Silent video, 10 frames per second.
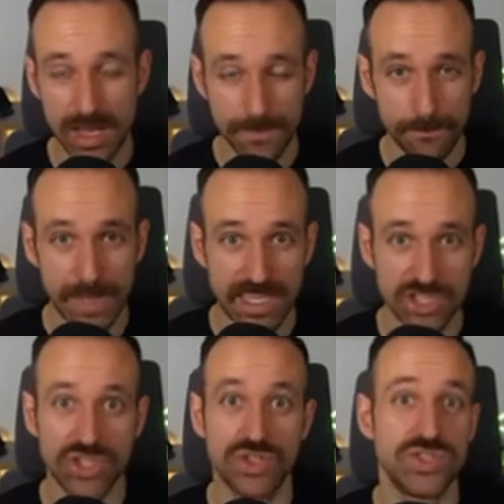a Mac
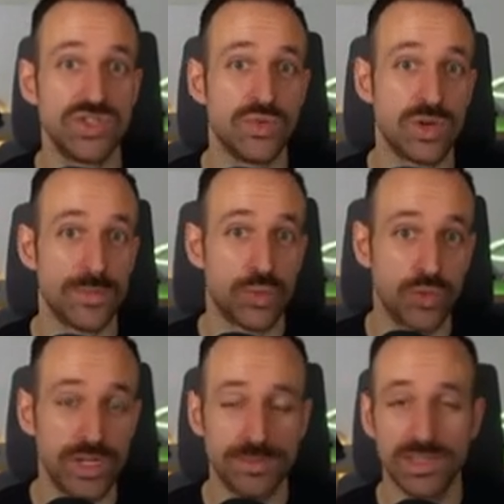to do a
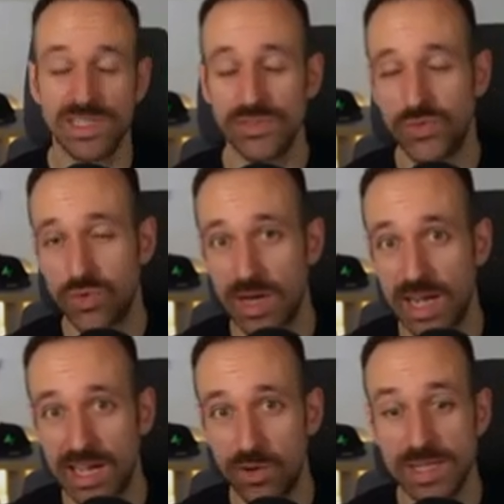pre-build for
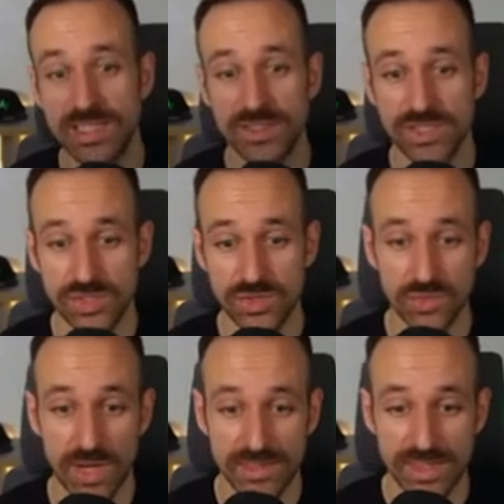iOS and to
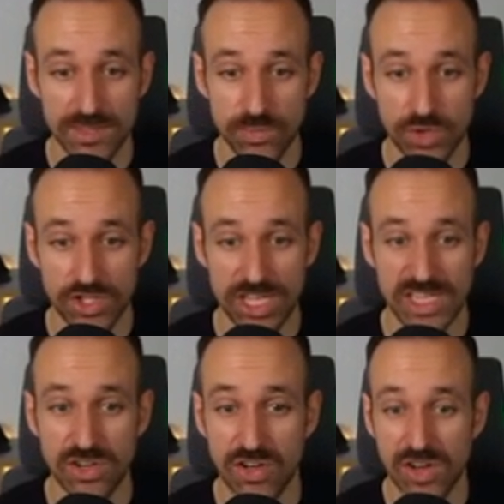run this
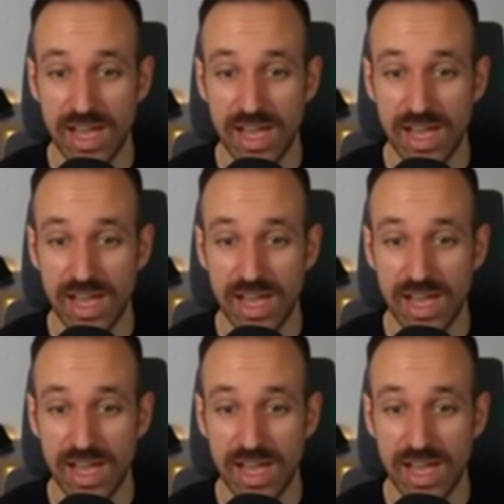project on